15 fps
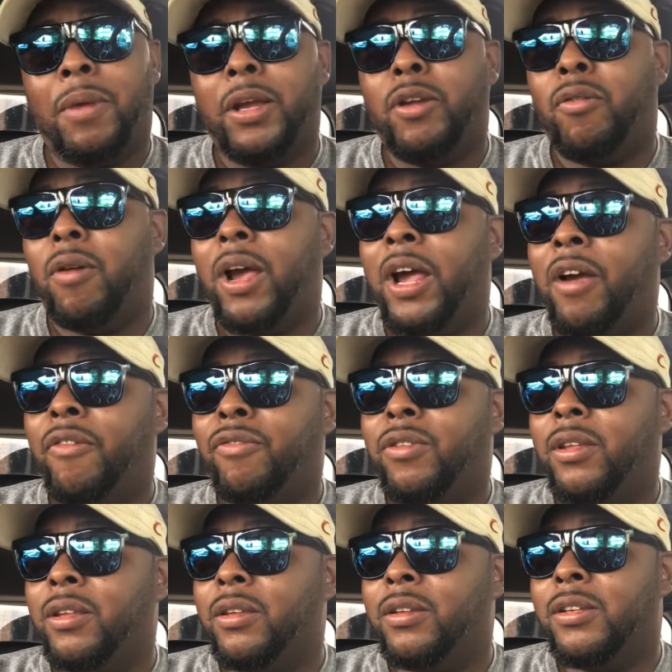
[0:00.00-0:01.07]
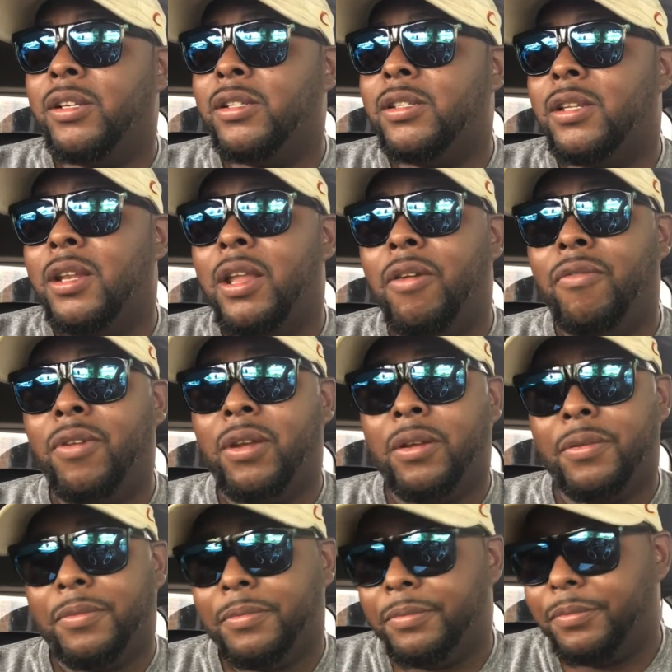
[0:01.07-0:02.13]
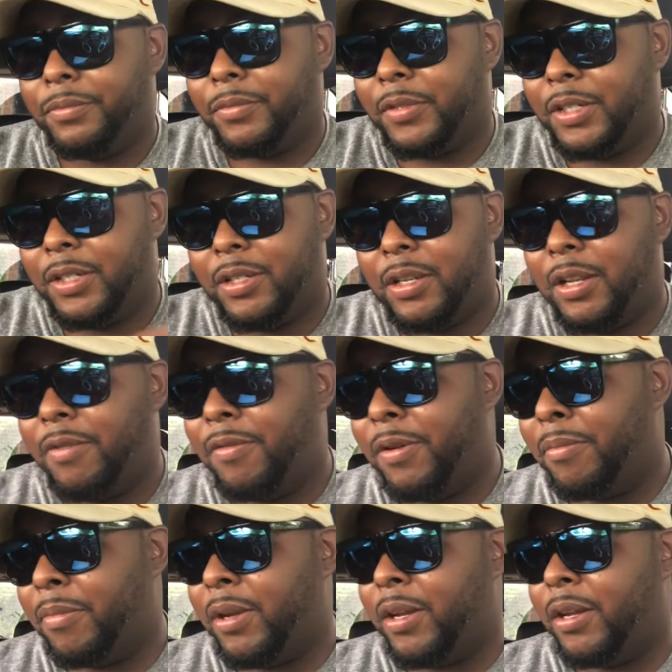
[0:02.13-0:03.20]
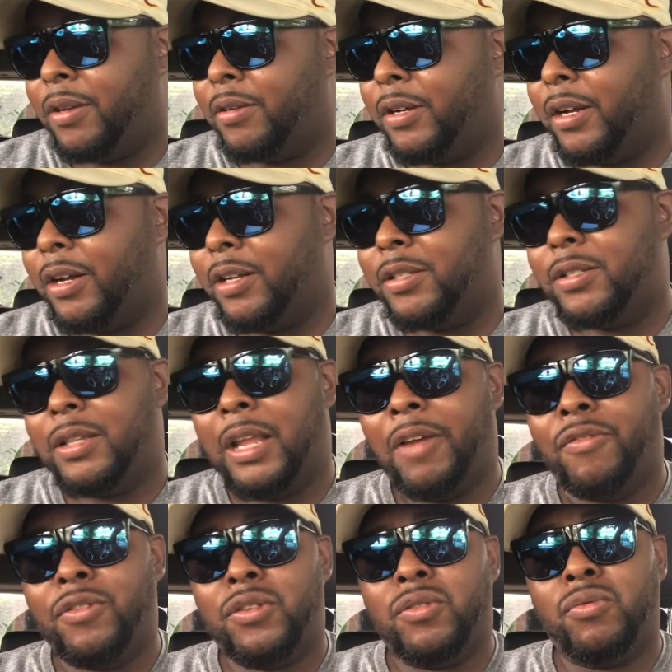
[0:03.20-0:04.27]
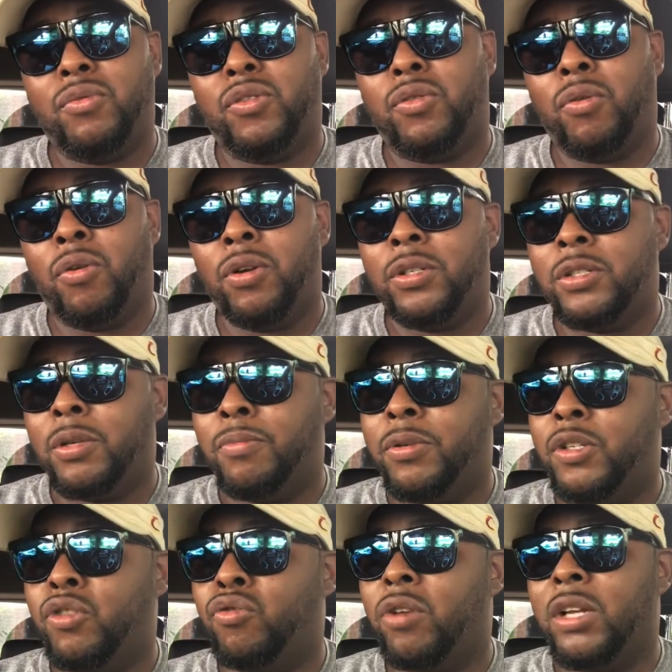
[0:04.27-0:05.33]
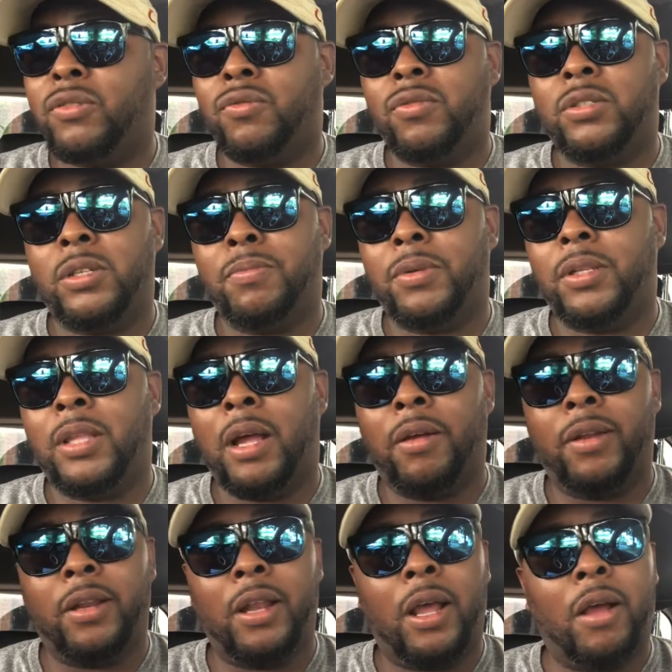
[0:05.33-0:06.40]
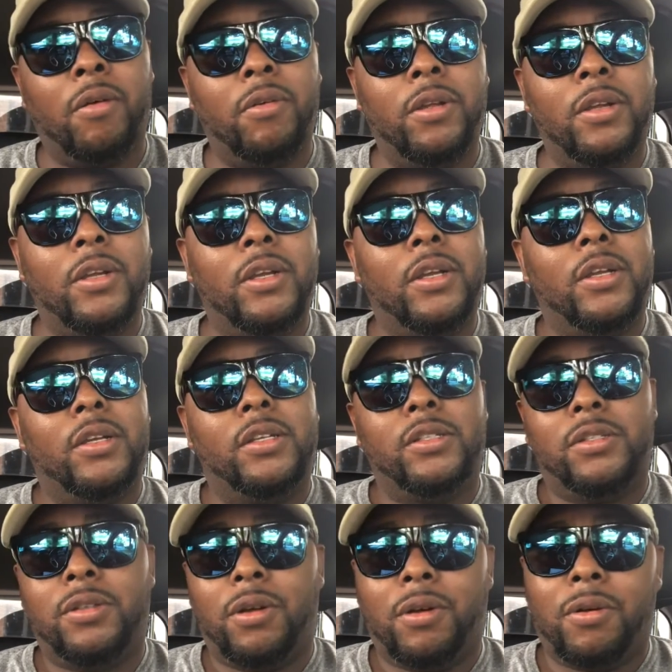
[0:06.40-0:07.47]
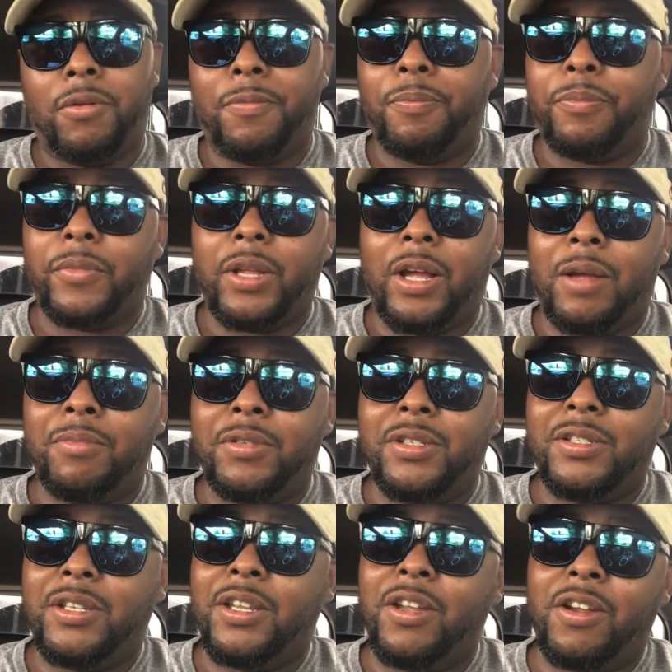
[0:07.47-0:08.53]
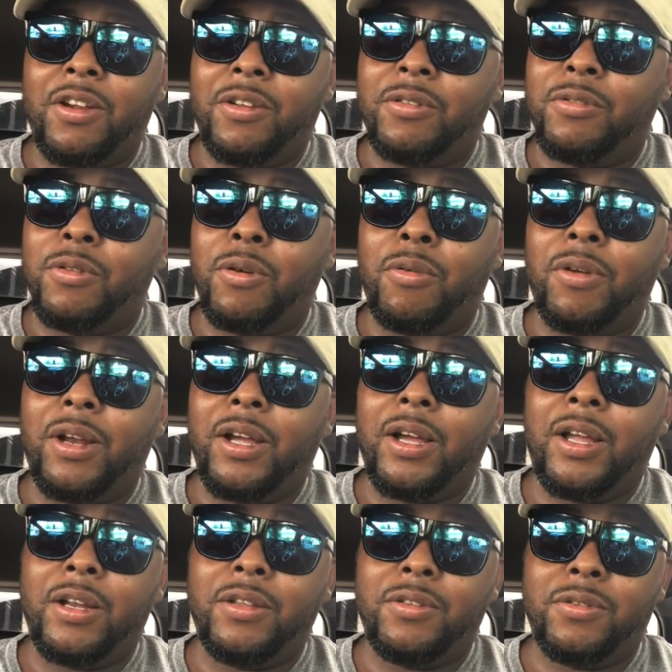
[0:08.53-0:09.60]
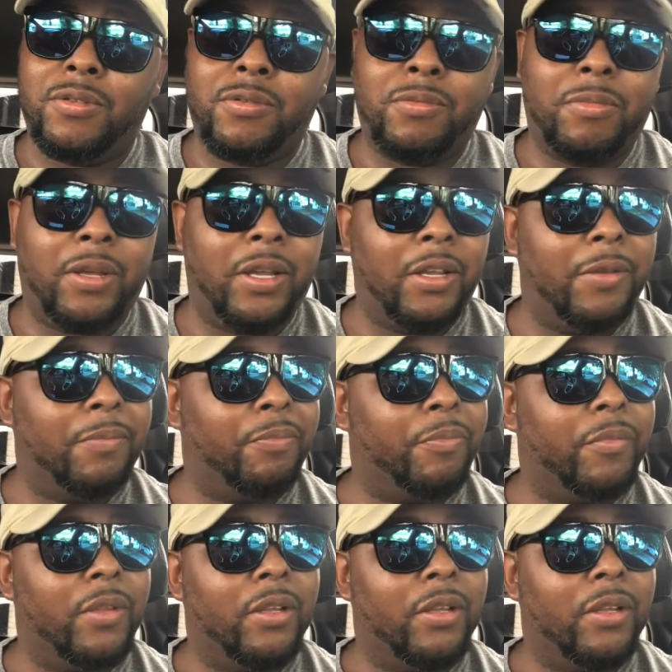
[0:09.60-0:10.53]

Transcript: on my craft and just living, man, because life is too short to be stressful, to be down and out. So I'm just here doing what I gotta do, man.